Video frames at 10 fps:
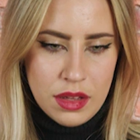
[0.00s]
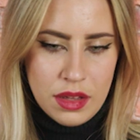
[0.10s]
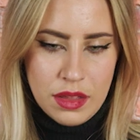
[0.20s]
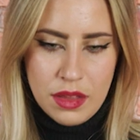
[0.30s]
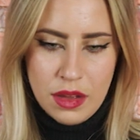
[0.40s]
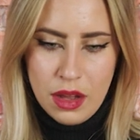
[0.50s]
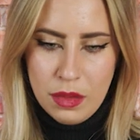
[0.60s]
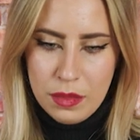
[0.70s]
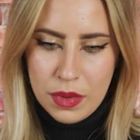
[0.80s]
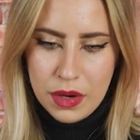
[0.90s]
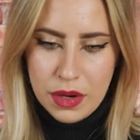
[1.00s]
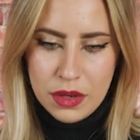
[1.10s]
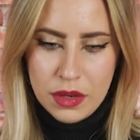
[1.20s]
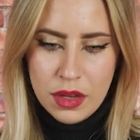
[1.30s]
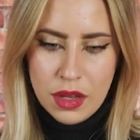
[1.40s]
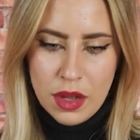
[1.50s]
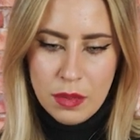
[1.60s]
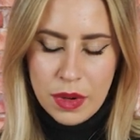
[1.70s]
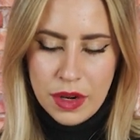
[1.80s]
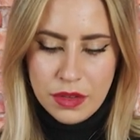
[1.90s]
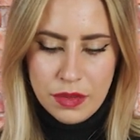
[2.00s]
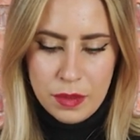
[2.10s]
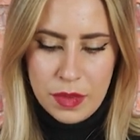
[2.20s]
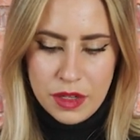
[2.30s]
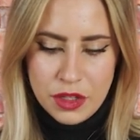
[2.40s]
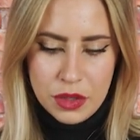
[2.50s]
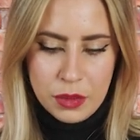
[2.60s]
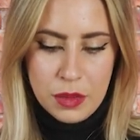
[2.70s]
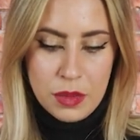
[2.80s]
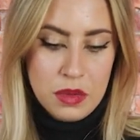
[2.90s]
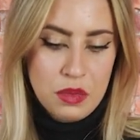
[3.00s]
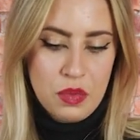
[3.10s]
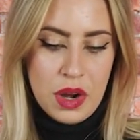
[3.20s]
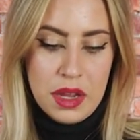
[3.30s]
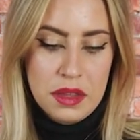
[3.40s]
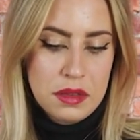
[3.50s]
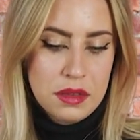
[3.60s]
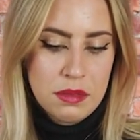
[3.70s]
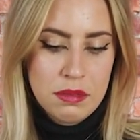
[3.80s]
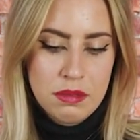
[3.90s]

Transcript: in the upper part of the picture, we will write